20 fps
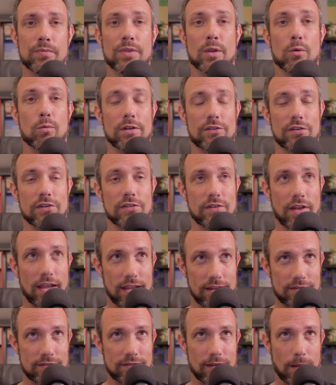which is
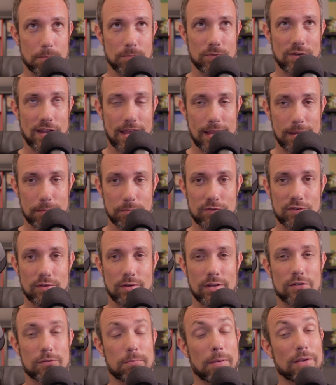nice sometimes,
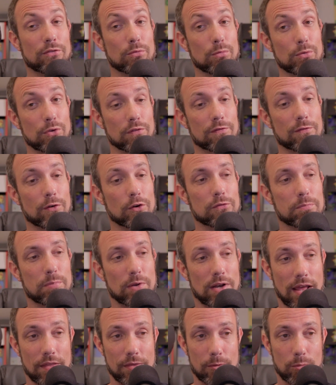especially when you first
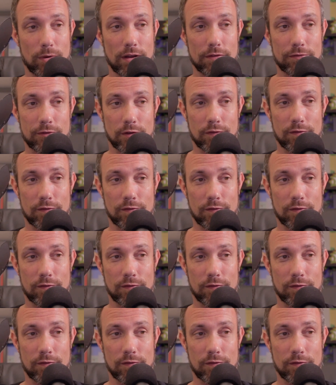put on the Rift.